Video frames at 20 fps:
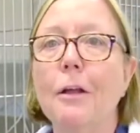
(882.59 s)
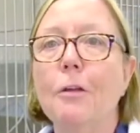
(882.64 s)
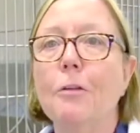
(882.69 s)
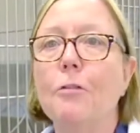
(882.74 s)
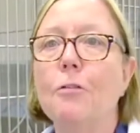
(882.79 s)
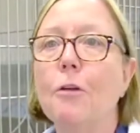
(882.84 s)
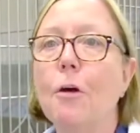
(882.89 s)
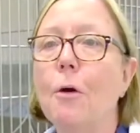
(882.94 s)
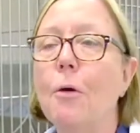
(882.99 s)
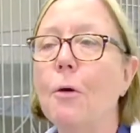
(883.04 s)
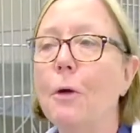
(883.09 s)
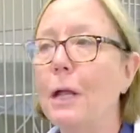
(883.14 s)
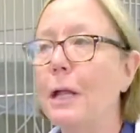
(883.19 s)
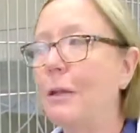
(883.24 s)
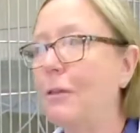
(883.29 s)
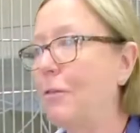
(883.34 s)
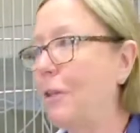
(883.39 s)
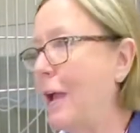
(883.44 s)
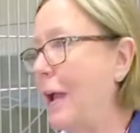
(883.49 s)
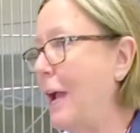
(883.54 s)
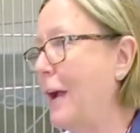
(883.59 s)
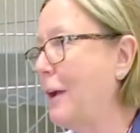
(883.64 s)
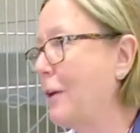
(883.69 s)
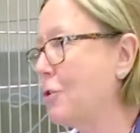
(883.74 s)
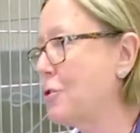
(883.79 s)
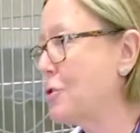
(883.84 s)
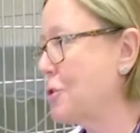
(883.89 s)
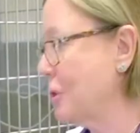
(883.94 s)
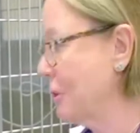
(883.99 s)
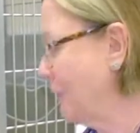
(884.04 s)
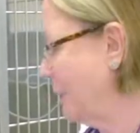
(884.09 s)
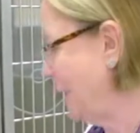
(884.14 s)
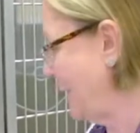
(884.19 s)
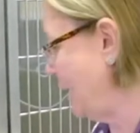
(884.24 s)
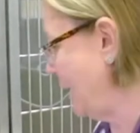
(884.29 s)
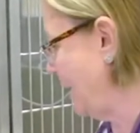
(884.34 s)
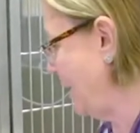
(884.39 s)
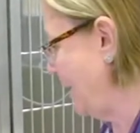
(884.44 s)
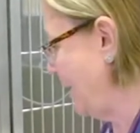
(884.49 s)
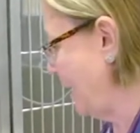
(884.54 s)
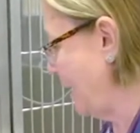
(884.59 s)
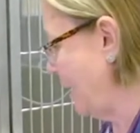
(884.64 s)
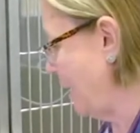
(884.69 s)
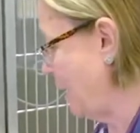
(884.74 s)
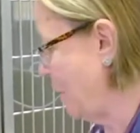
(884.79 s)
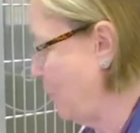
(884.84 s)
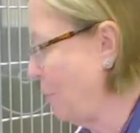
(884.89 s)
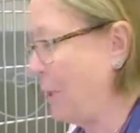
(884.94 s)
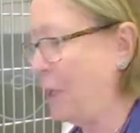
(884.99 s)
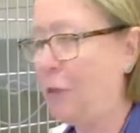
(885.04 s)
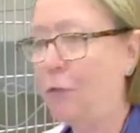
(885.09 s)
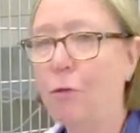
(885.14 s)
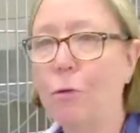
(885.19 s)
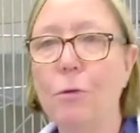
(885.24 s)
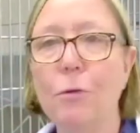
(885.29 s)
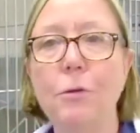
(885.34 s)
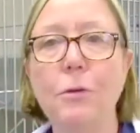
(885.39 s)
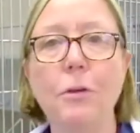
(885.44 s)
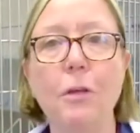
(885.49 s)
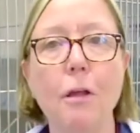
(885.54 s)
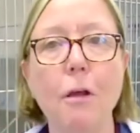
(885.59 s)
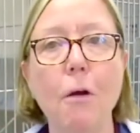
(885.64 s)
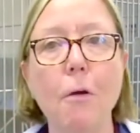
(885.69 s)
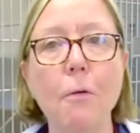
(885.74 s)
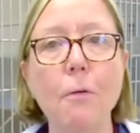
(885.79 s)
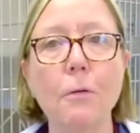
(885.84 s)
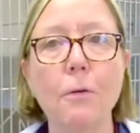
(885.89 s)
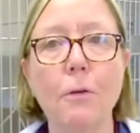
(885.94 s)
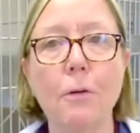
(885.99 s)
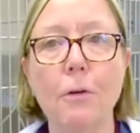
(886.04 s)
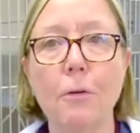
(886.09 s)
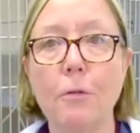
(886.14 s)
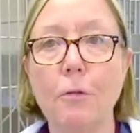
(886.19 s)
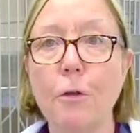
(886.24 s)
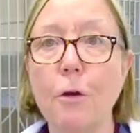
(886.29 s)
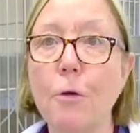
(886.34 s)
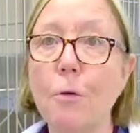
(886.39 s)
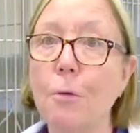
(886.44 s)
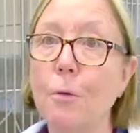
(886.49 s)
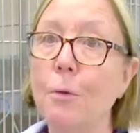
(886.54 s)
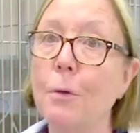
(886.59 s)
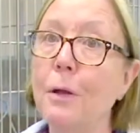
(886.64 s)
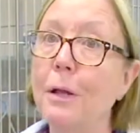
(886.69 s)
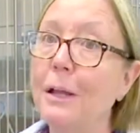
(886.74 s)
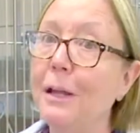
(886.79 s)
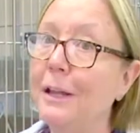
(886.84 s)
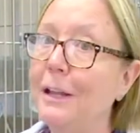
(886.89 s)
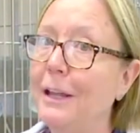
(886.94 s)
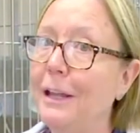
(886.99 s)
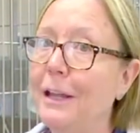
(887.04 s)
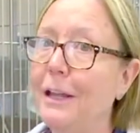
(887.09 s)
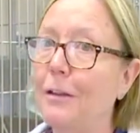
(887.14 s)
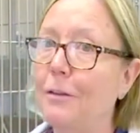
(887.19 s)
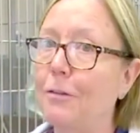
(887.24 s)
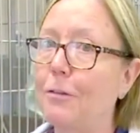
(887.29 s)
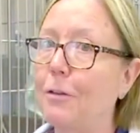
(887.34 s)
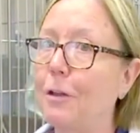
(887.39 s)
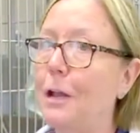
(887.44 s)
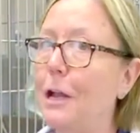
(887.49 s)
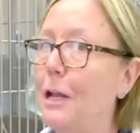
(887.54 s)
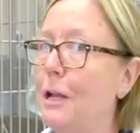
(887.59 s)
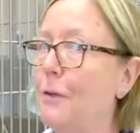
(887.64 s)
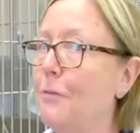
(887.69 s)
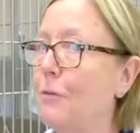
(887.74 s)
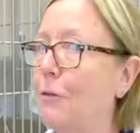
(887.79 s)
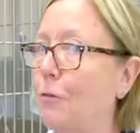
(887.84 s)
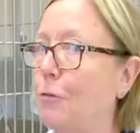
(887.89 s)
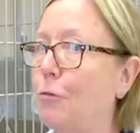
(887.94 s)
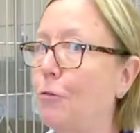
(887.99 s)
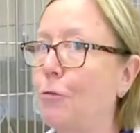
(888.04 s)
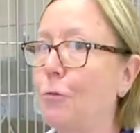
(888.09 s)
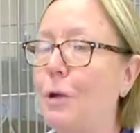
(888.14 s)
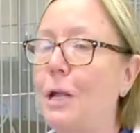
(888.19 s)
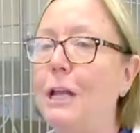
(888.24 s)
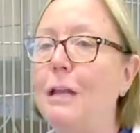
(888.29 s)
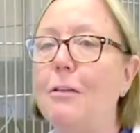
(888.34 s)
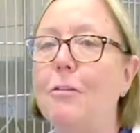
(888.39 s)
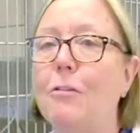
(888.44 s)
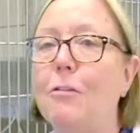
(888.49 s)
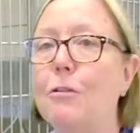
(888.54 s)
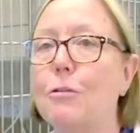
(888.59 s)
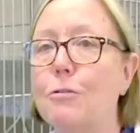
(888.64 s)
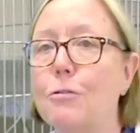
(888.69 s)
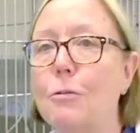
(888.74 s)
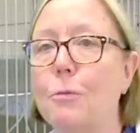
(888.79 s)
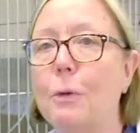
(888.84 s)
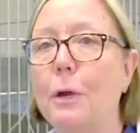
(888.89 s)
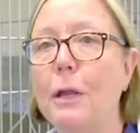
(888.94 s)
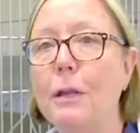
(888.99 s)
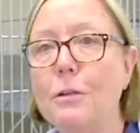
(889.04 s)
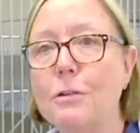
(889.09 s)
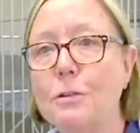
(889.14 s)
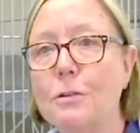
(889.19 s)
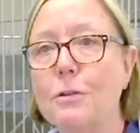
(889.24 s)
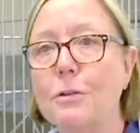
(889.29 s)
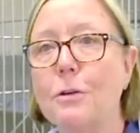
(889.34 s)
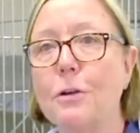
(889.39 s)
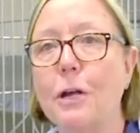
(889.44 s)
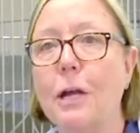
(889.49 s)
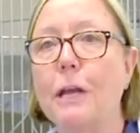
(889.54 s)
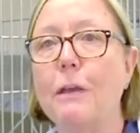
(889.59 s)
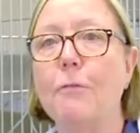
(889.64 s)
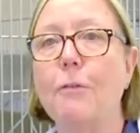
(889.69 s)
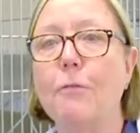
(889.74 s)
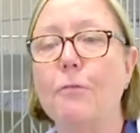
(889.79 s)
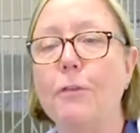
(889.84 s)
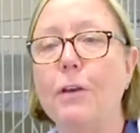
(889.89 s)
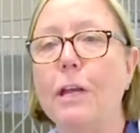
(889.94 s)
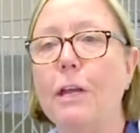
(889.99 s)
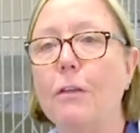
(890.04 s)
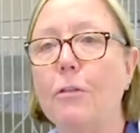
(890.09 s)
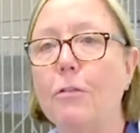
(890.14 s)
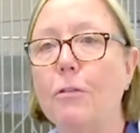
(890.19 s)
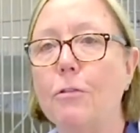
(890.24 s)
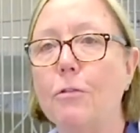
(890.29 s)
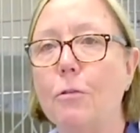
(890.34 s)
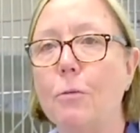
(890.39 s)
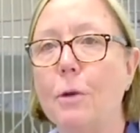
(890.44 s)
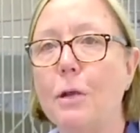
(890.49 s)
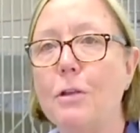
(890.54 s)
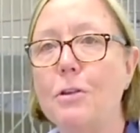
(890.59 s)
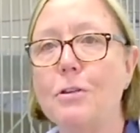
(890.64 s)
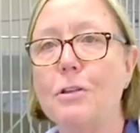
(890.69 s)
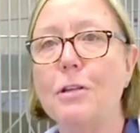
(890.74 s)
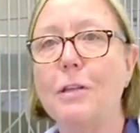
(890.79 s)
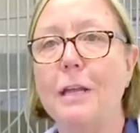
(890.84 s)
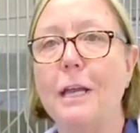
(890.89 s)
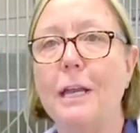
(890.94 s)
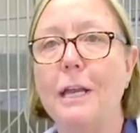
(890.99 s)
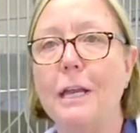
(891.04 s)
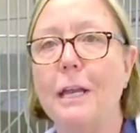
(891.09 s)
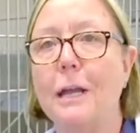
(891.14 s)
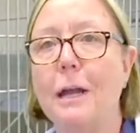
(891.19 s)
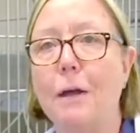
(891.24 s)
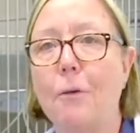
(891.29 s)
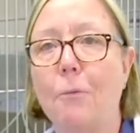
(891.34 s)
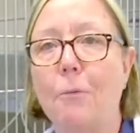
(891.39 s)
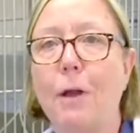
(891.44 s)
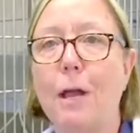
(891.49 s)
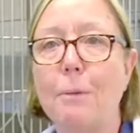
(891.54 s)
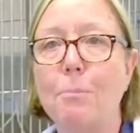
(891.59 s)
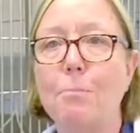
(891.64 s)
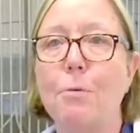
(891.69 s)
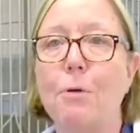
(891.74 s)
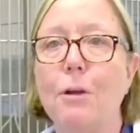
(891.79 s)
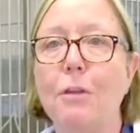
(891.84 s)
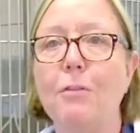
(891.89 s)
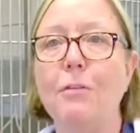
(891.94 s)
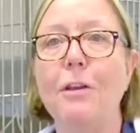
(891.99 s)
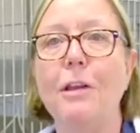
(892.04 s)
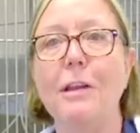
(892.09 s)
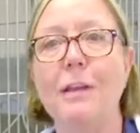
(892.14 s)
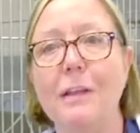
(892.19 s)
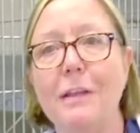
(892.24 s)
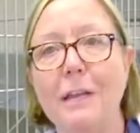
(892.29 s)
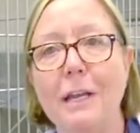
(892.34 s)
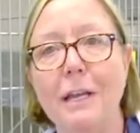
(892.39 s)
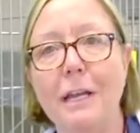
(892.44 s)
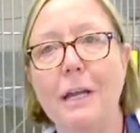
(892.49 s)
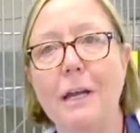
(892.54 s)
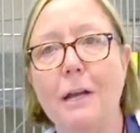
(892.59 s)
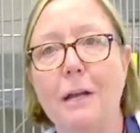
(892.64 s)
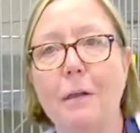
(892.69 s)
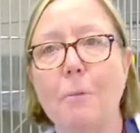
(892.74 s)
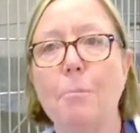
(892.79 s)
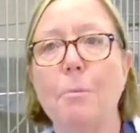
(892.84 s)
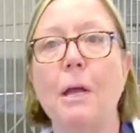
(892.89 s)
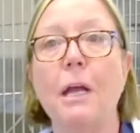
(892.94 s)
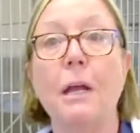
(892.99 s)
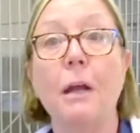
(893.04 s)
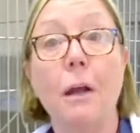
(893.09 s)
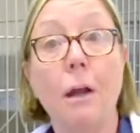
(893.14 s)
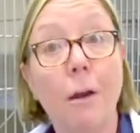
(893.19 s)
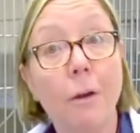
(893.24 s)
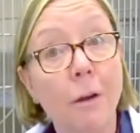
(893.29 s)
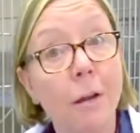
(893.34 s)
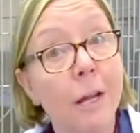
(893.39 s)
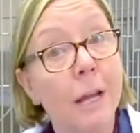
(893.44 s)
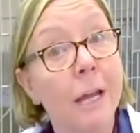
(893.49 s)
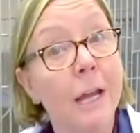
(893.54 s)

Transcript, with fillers: So it's actually, uh, we told the owner, though it's kind of a strange situation or kind of a funny situation that he got rat poisoning and then he got hit by a car